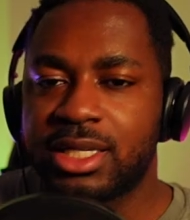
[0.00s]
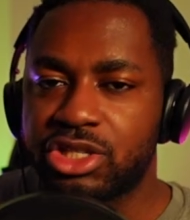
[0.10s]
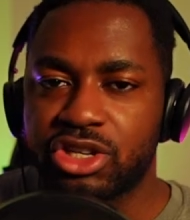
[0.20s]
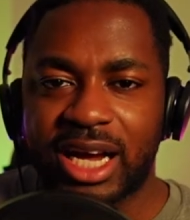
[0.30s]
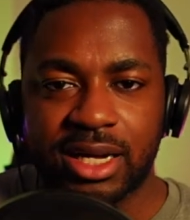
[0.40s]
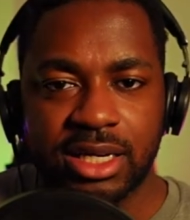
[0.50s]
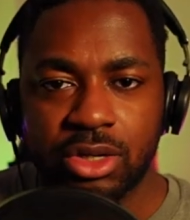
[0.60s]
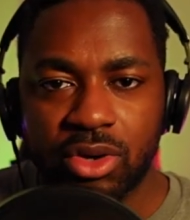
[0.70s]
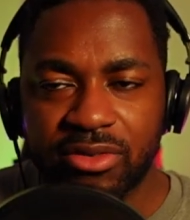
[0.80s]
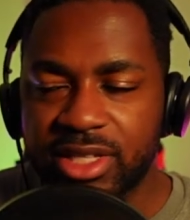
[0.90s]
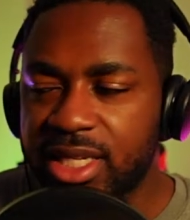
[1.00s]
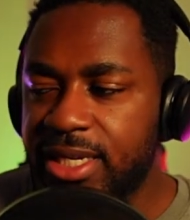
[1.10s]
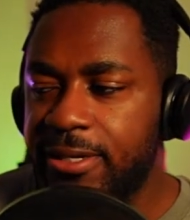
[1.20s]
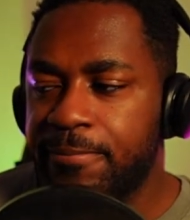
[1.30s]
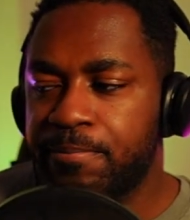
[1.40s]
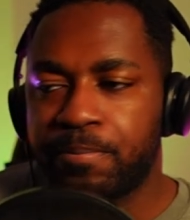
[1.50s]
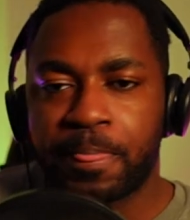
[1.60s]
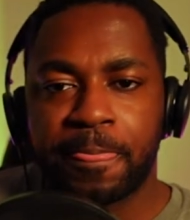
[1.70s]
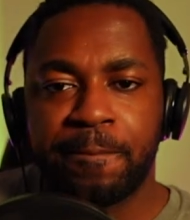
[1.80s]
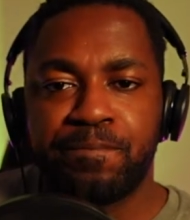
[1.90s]
because you're not going to know everything.
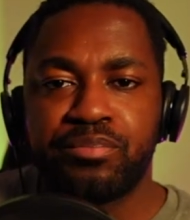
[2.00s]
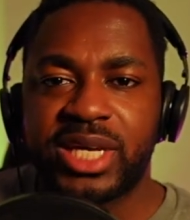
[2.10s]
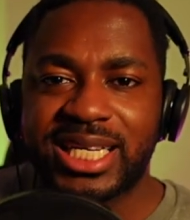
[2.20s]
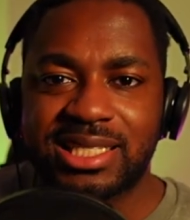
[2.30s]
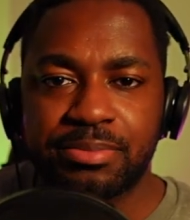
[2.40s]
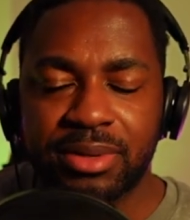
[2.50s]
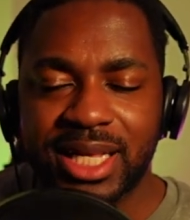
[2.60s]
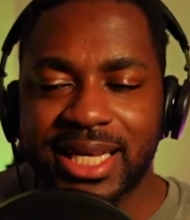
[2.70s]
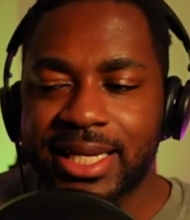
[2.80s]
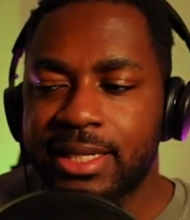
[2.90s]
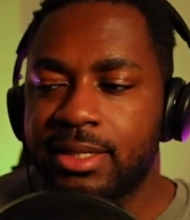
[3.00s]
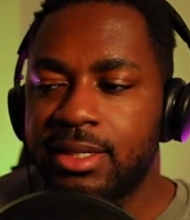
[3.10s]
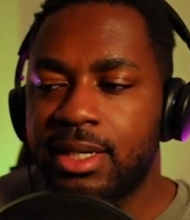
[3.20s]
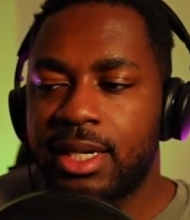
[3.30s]
Explain,